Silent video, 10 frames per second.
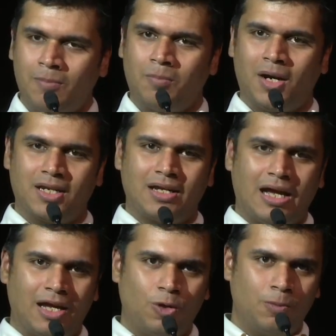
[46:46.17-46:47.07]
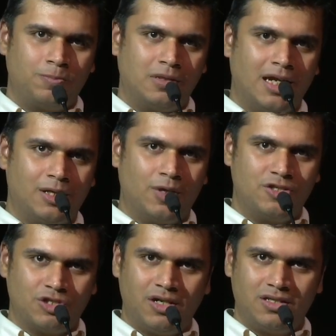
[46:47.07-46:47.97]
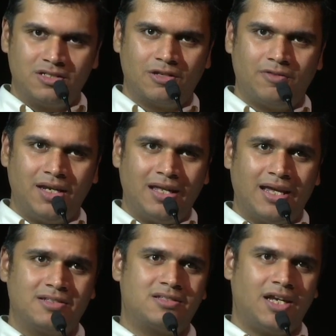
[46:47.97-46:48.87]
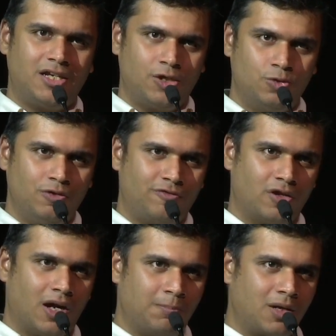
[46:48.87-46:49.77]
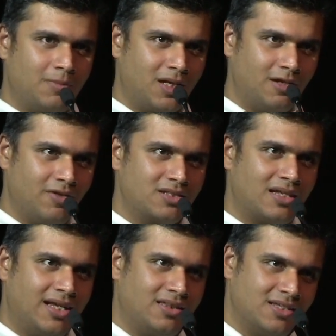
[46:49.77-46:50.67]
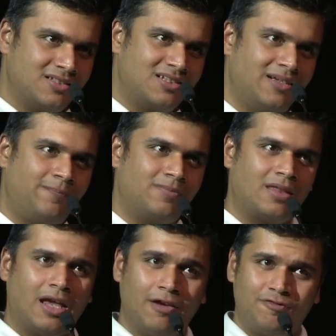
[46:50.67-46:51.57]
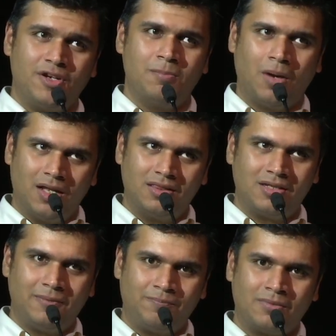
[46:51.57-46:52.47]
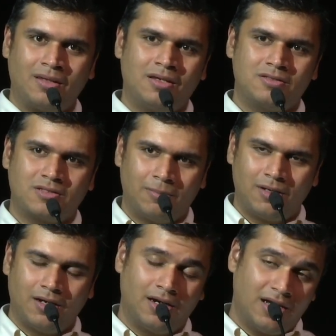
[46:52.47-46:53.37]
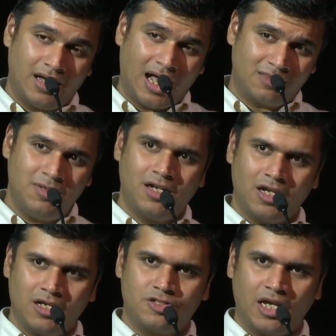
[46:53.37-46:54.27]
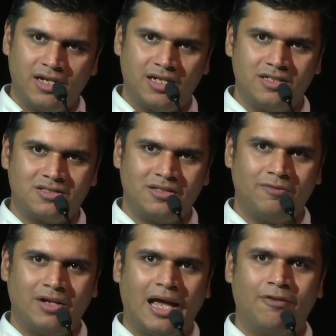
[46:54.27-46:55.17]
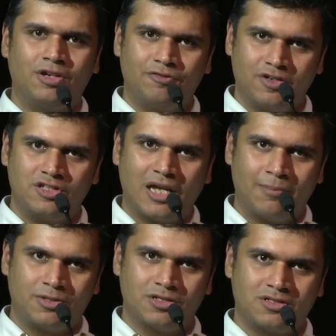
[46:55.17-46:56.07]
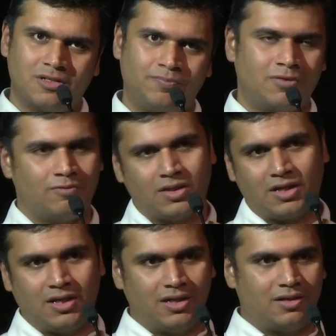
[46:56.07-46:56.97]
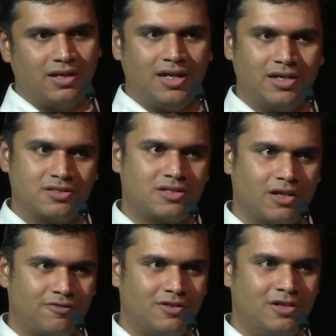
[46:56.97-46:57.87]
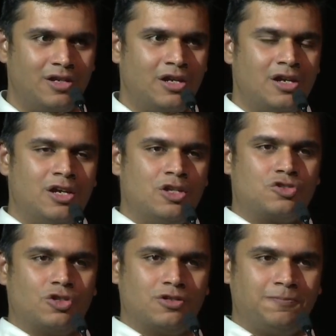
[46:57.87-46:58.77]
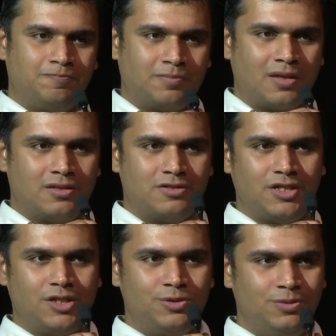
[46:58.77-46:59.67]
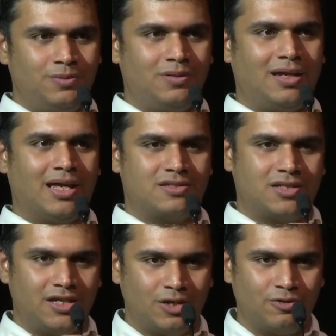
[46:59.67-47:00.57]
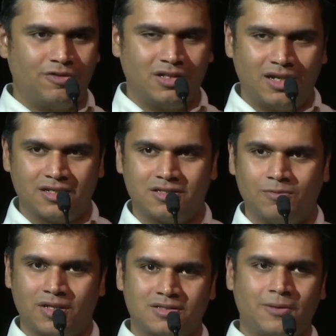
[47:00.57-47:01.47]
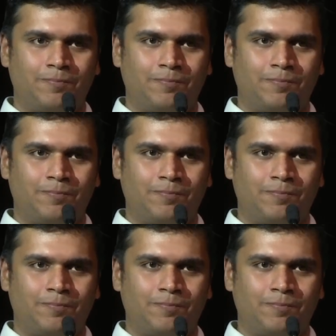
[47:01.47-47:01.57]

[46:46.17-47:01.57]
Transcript: But I hope that you enjoyed this event, and stay tuned for upcoming events like this. Every month, some Atmiya Care Charities will have different chapters with career-related stuff. So see you, and stay tuned for the next events.